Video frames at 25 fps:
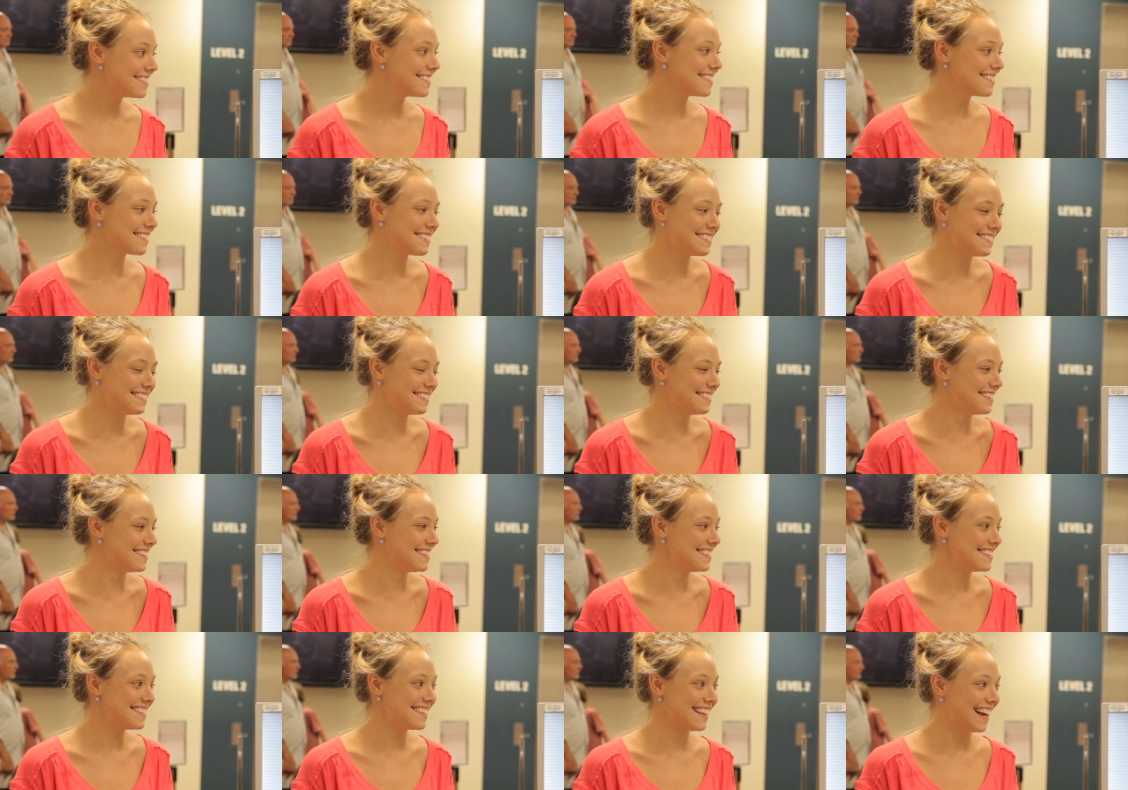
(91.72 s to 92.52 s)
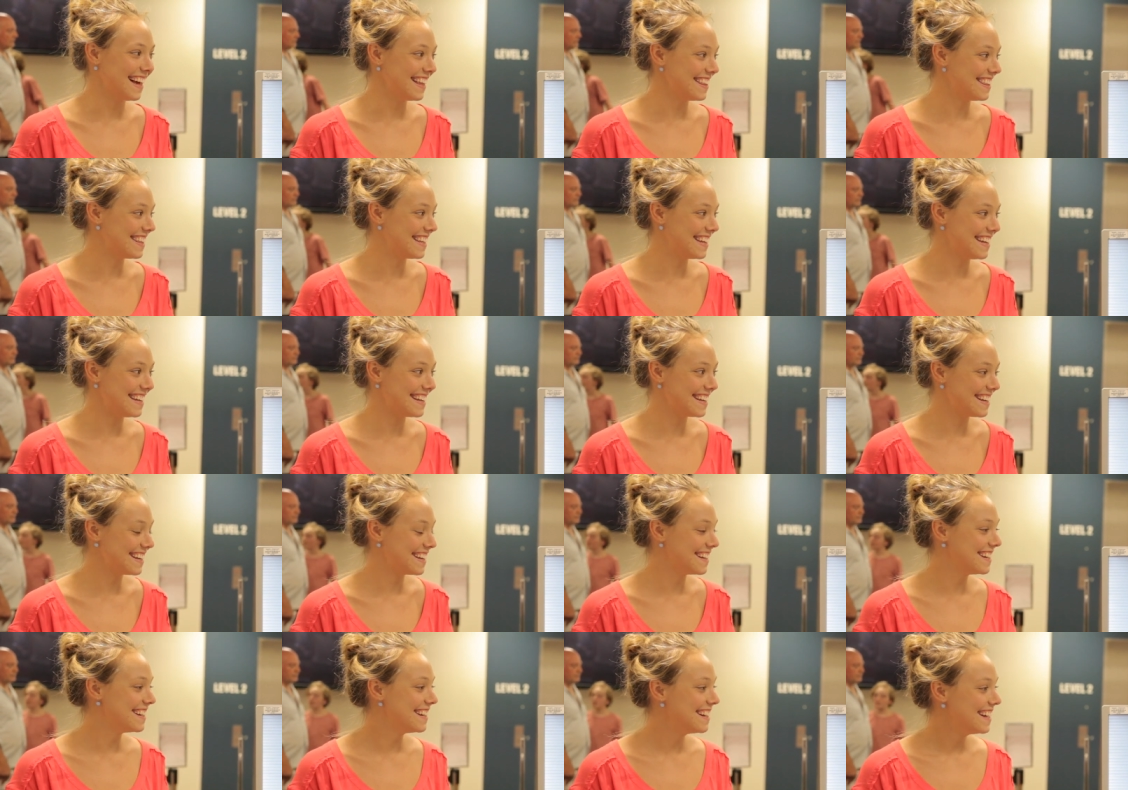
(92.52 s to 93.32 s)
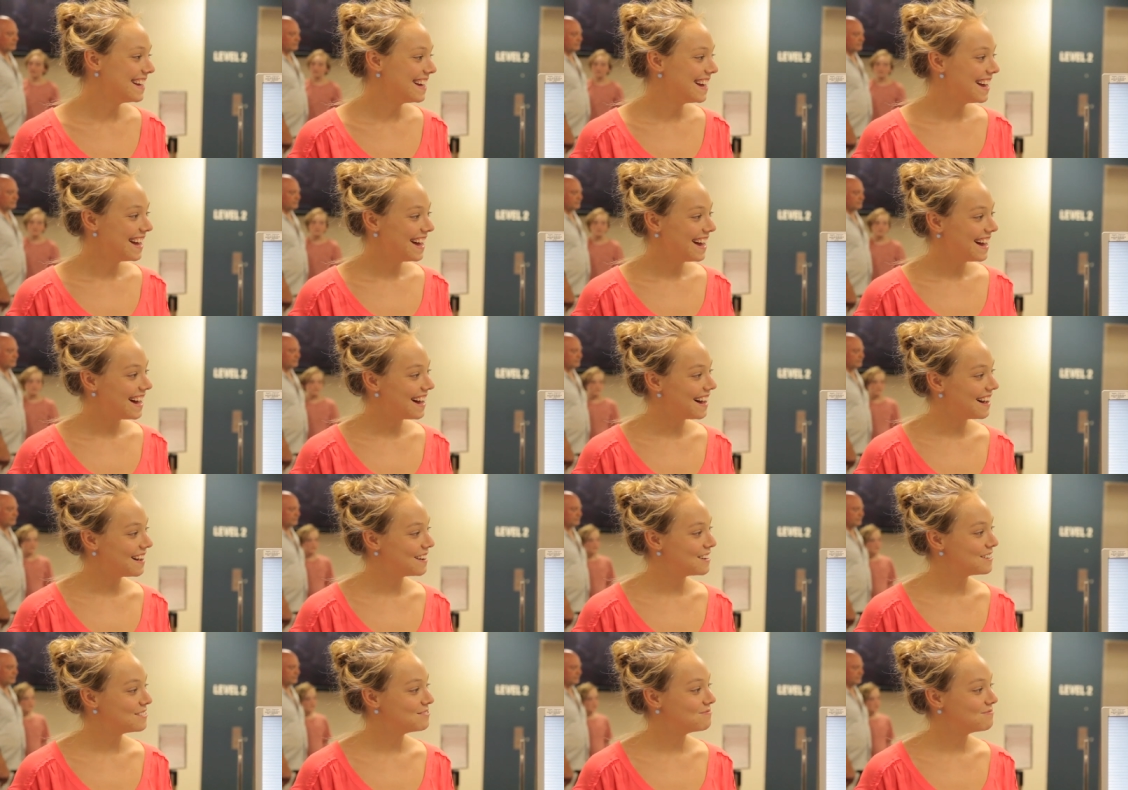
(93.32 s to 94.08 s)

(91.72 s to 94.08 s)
health information management, health